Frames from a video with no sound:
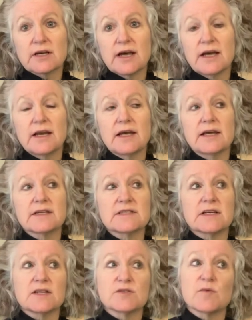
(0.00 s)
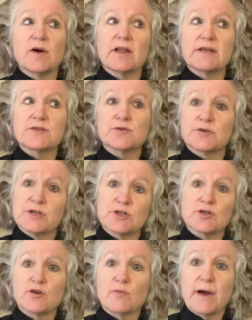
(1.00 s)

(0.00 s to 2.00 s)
headaches as well as traditional